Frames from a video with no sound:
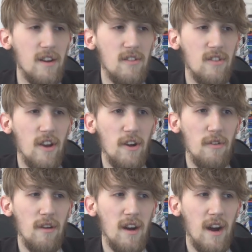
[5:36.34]

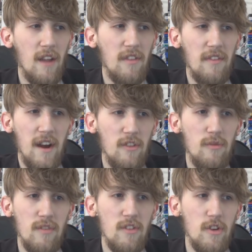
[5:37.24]
So, I think that has
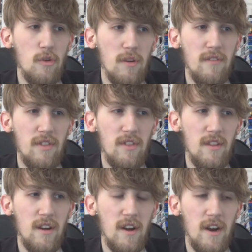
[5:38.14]
something to do with,
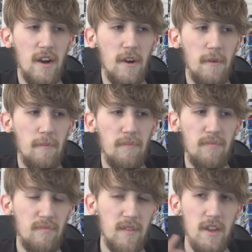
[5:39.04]

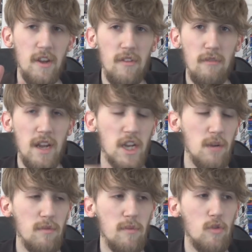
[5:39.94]
the
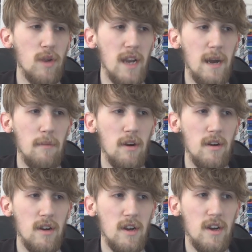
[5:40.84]
relationship between Emma
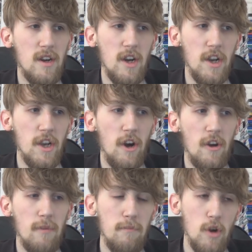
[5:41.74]
and
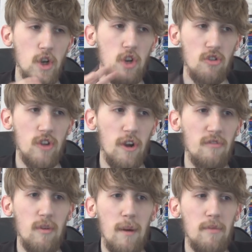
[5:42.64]
Jan. But just going
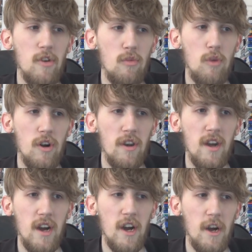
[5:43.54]
from episode
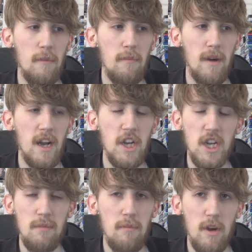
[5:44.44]
one, I didn't
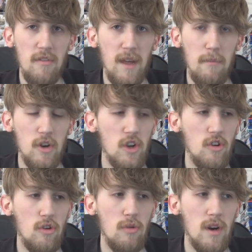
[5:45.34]
ship them both that much at
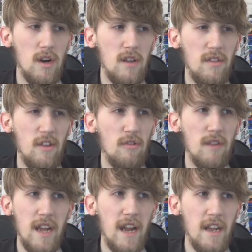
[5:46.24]
all. There's not
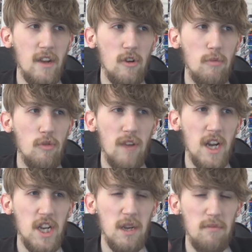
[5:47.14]
really any couples that
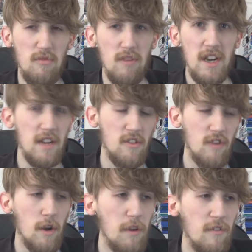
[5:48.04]
I shipped really
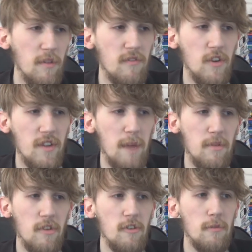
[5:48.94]
straight away from the first
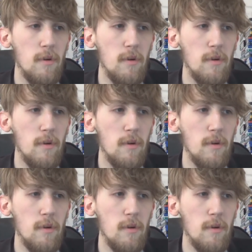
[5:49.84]
episode.